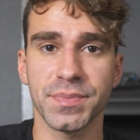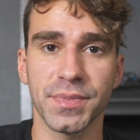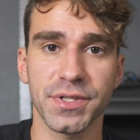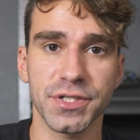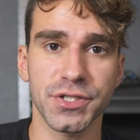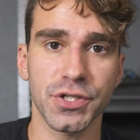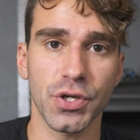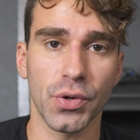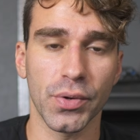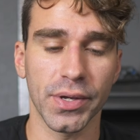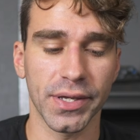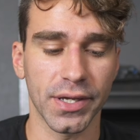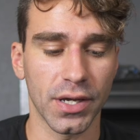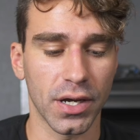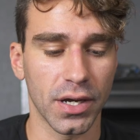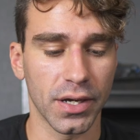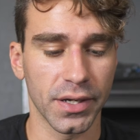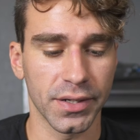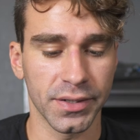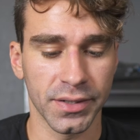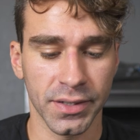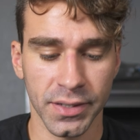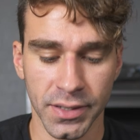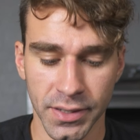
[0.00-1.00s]
much going
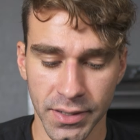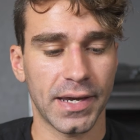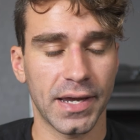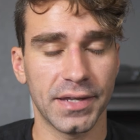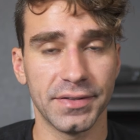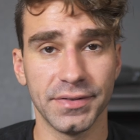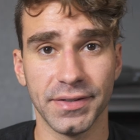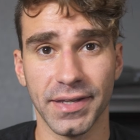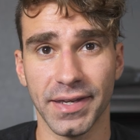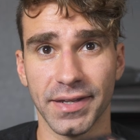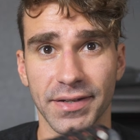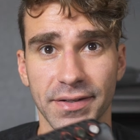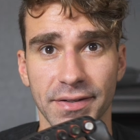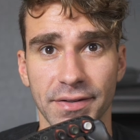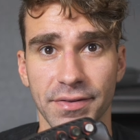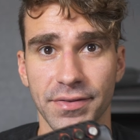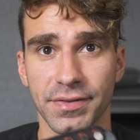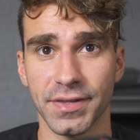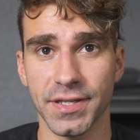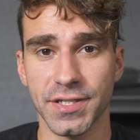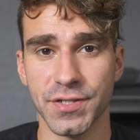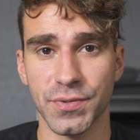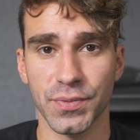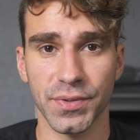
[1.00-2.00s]
on. And then
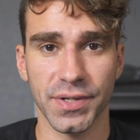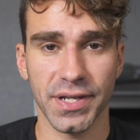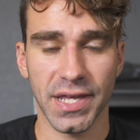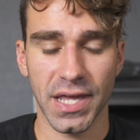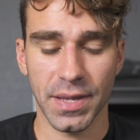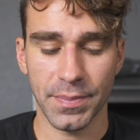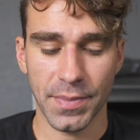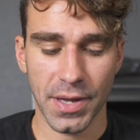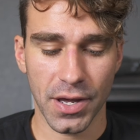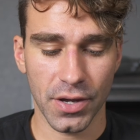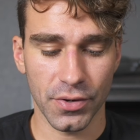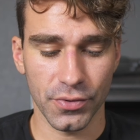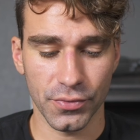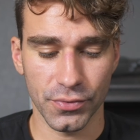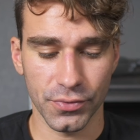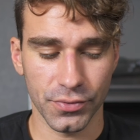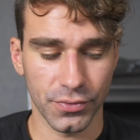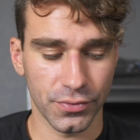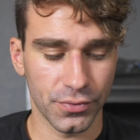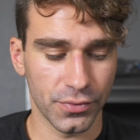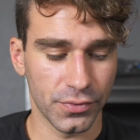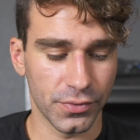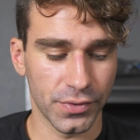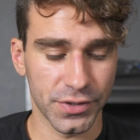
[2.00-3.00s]
this one came out,
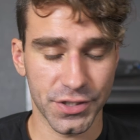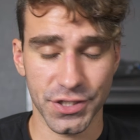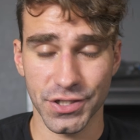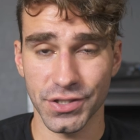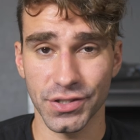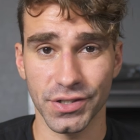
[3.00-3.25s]
which